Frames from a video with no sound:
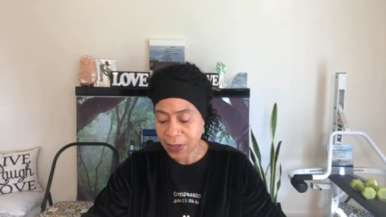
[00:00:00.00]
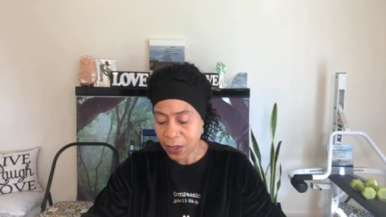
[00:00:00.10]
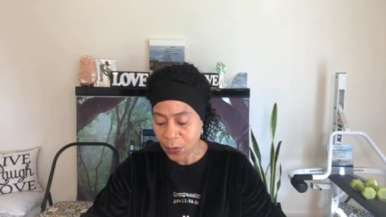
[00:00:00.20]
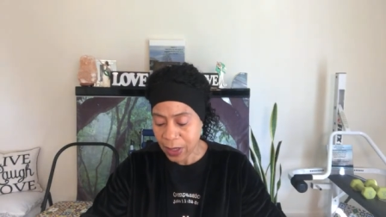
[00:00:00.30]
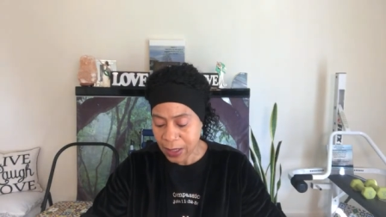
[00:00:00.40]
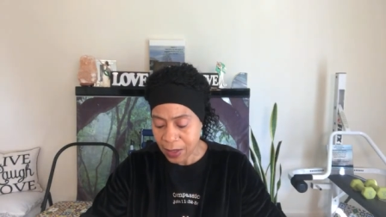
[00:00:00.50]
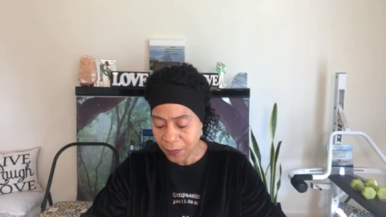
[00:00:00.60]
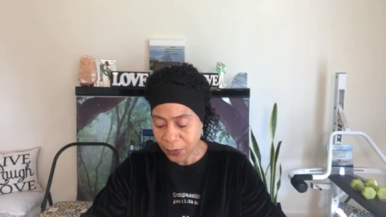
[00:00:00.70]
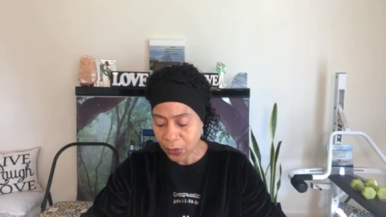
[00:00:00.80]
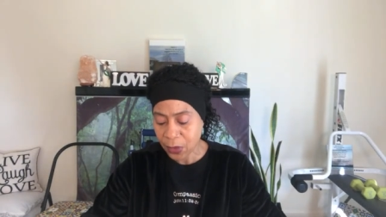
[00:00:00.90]

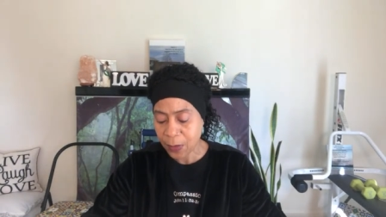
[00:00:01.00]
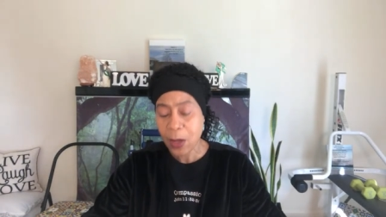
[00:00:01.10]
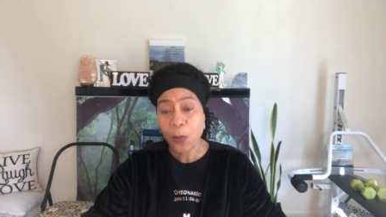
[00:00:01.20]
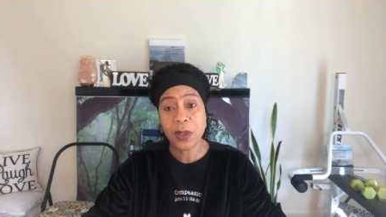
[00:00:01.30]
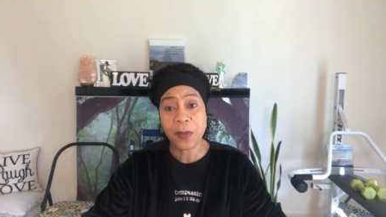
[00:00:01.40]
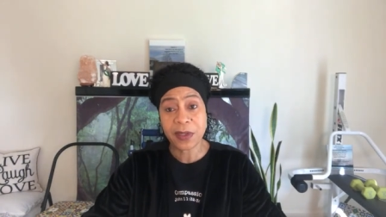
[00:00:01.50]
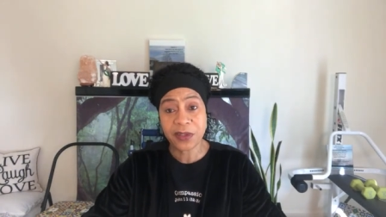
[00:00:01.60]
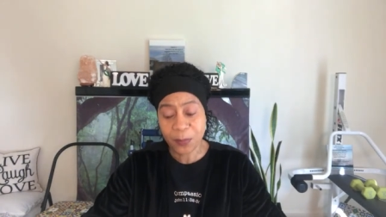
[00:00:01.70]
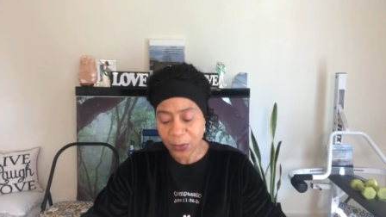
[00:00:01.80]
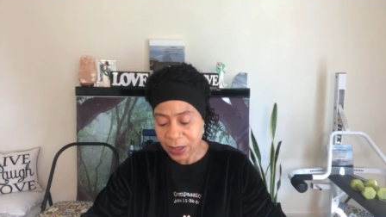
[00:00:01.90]
However, we know that
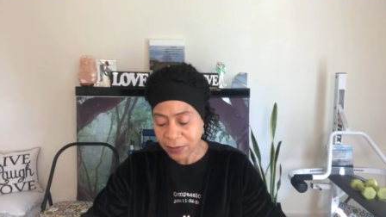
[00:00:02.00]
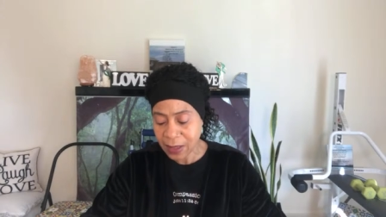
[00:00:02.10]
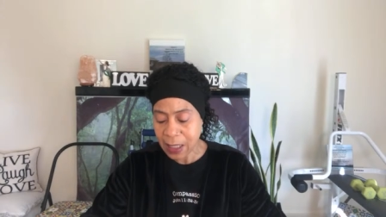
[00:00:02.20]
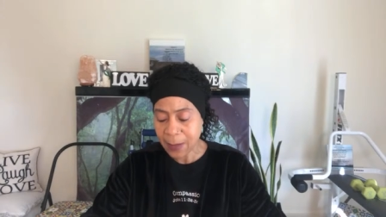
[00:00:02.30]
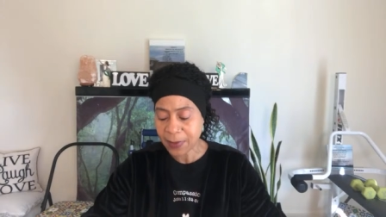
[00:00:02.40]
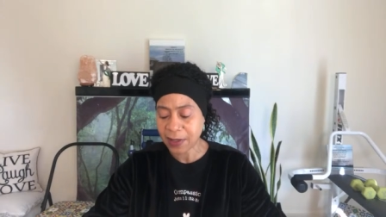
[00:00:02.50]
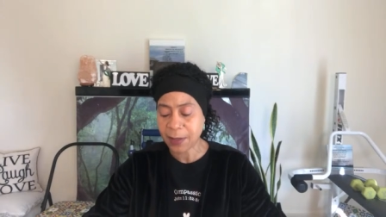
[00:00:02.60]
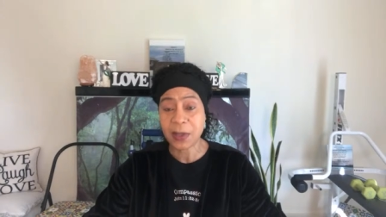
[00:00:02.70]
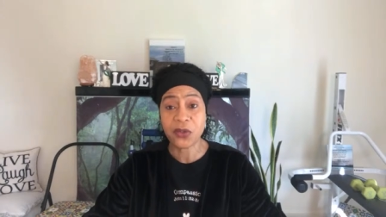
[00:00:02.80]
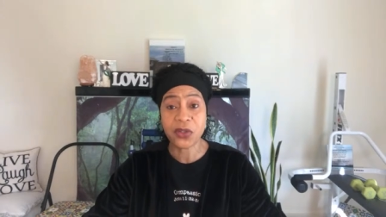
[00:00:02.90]
springtime, as I've
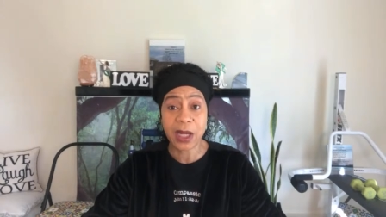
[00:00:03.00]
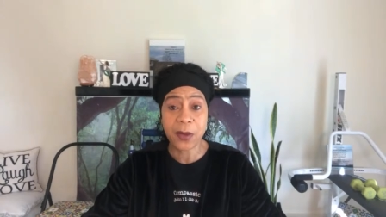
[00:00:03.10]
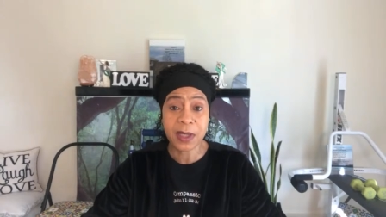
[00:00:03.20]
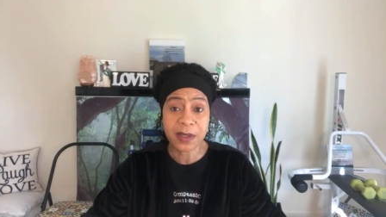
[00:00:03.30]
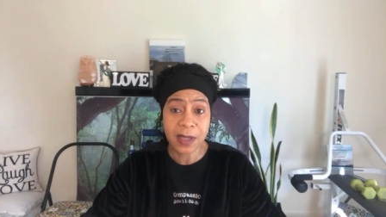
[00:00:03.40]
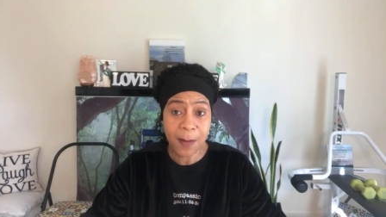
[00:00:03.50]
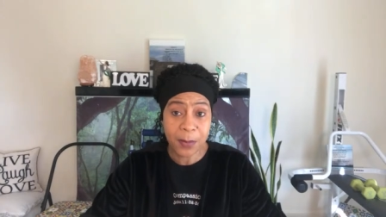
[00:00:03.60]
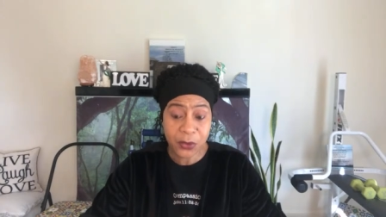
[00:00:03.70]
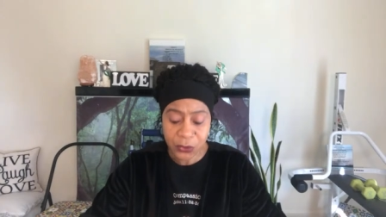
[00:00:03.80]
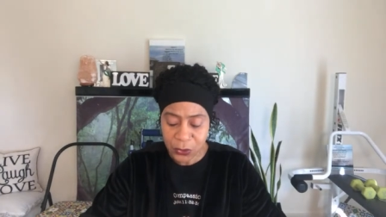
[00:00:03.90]
been sharing, is an
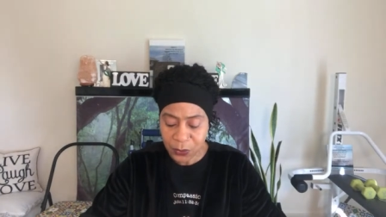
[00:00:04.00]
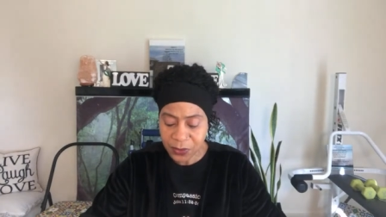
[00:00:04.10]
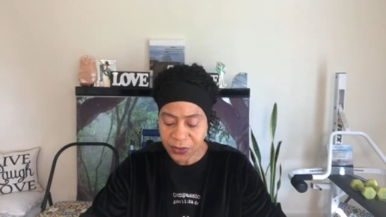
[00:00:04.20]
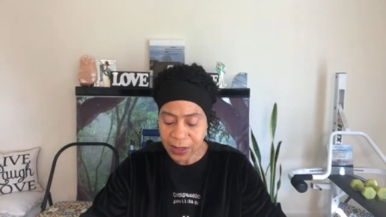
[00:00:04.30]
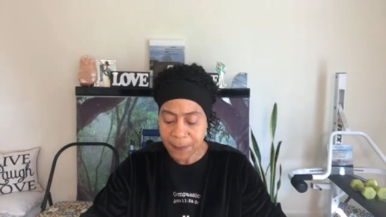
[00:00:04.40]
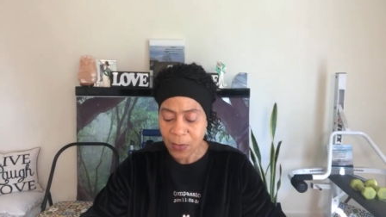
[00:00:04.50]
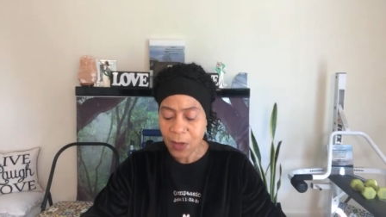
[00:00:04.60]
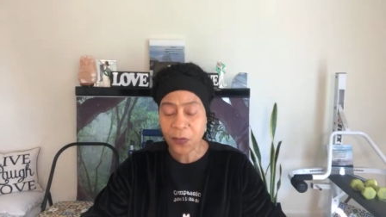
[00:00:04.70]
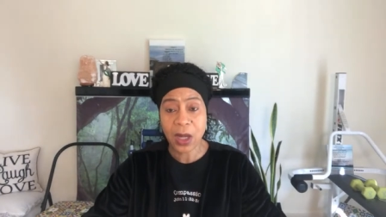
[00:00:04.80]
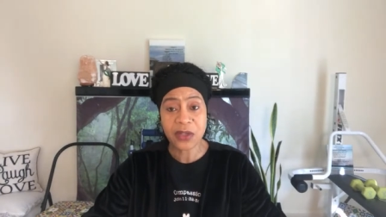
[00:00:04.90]
opportunity
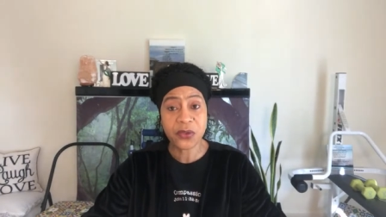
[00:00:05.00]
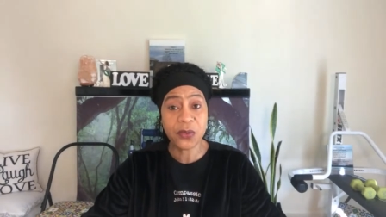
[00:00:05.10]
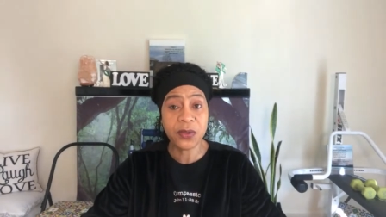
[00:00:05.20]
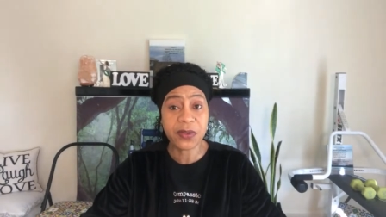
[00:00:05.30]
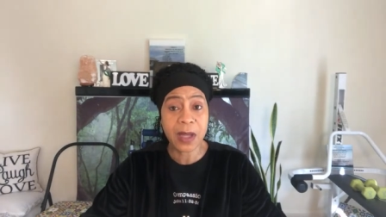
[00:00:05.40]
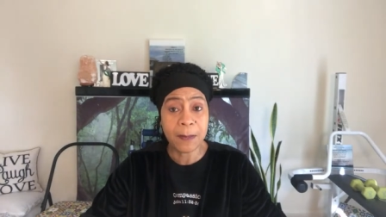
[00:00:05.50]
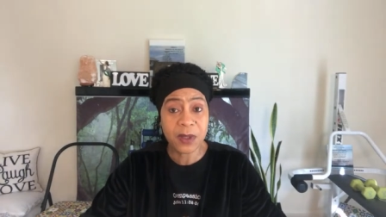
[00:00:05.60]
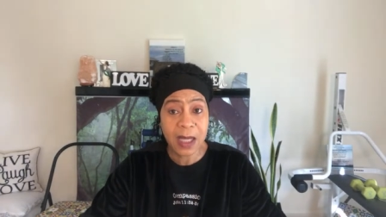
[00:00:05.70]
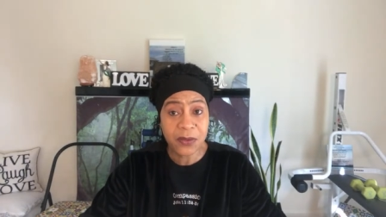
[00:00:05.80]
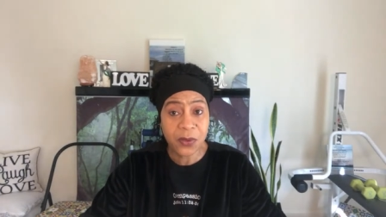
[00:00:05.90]
for us to just
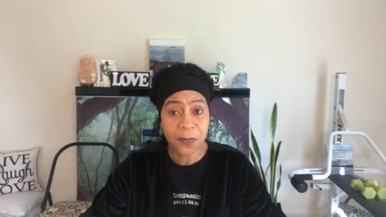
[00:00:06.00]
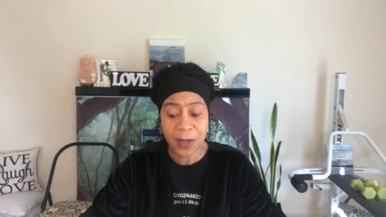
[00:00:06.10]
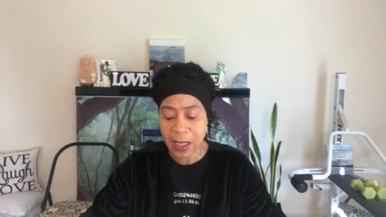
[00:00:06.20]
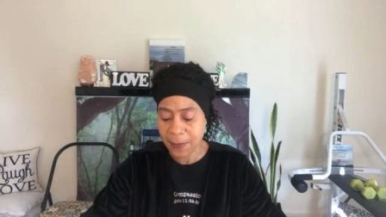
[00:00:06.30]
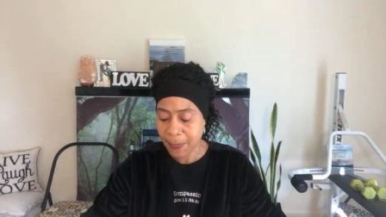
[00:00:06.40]
intensify